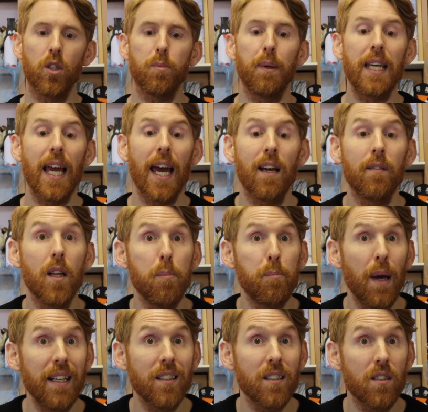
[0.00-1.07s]
became the
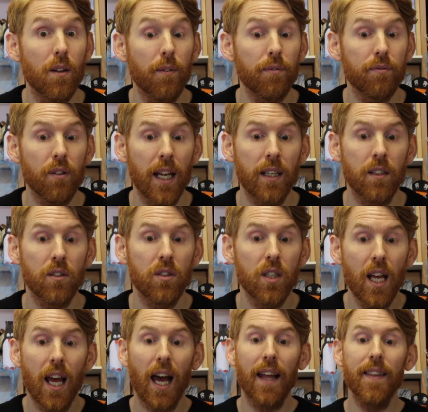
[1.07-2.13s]
best of friends,
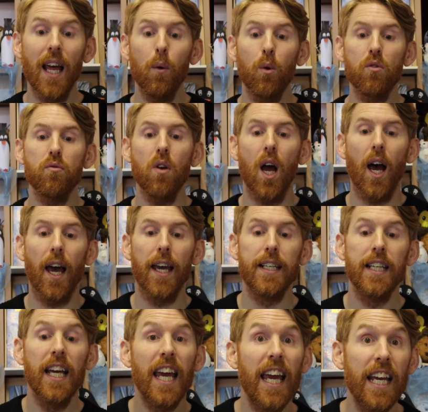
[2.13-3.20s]
and they would ride
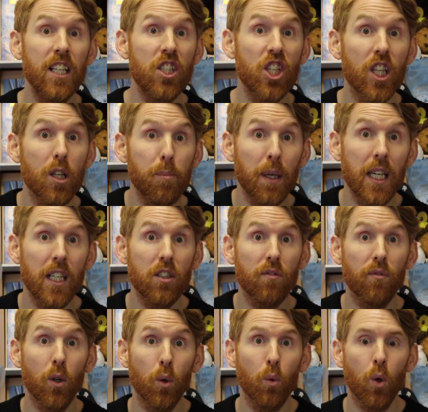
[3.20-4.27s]
into the
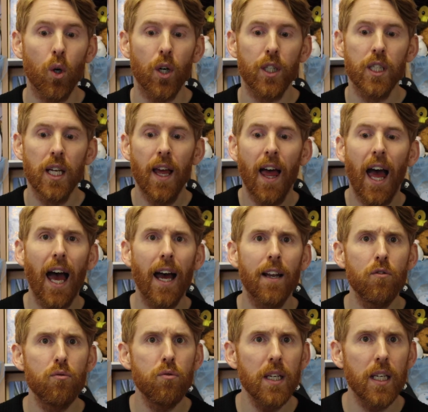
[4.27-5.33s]
peaceful wood
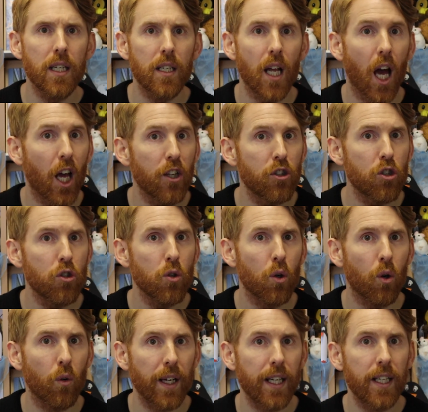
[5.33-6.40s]
and read a
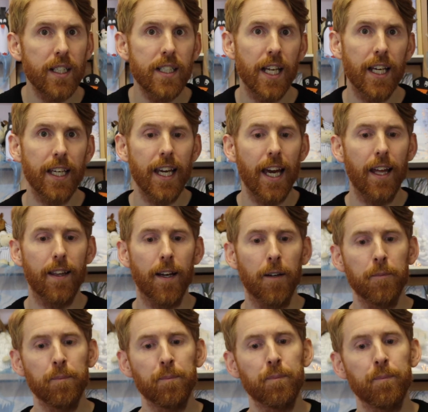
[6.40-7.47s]
story together.
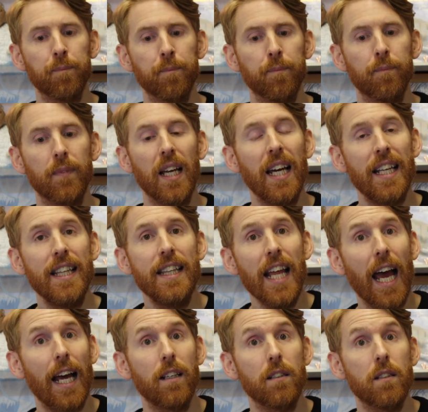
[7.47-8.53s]
And
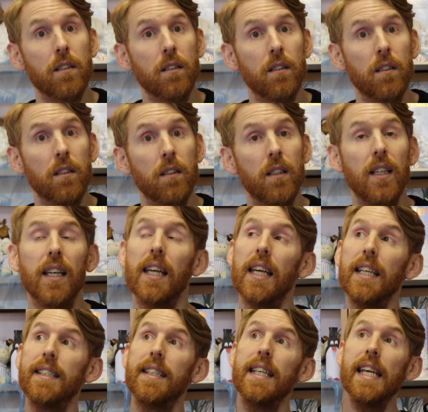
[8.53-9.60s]
that
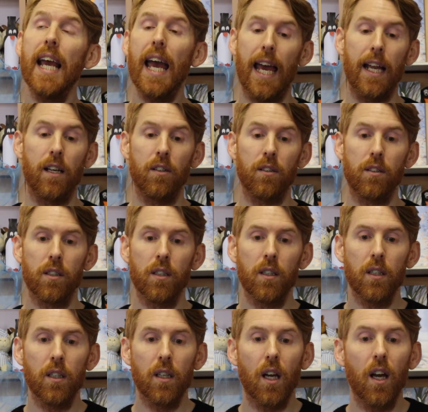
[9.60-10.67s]
is the end
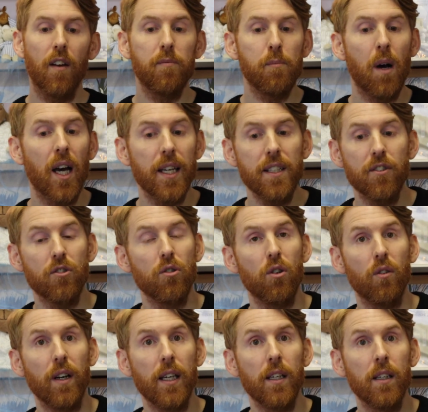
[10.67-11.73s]
of my
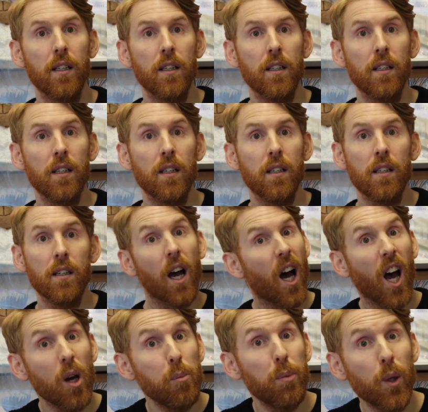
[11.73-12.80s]
story. I
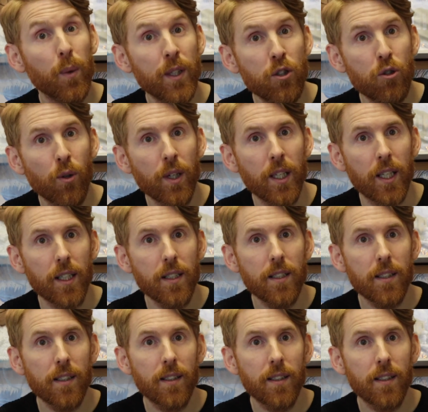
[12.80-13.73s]
hope you enjoyed it.